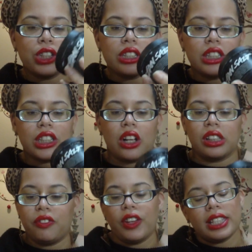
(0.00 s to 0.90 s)
Ocean
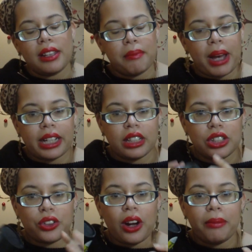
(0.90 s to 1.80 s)
Salt Face and Body
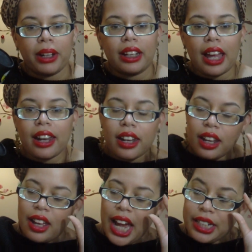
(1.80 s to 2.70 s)
Scrub
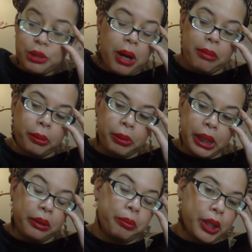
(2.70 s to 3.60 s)
again. I just
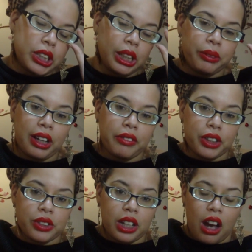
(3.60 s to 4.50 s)
probably personally would never
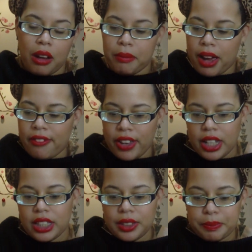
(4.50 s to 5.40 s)
use it on my
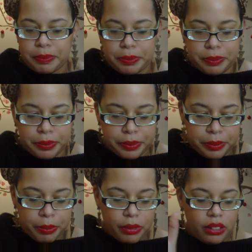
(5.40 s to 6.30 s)
face.
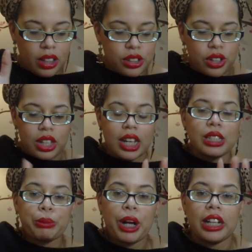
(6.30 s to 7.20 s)
So the
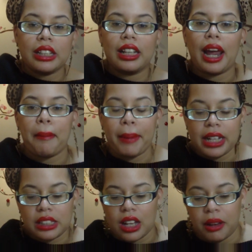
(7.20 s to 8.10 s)
next product that I
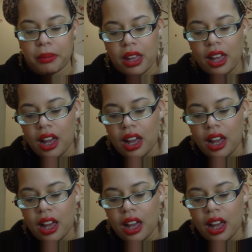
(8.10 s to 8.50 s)
picked up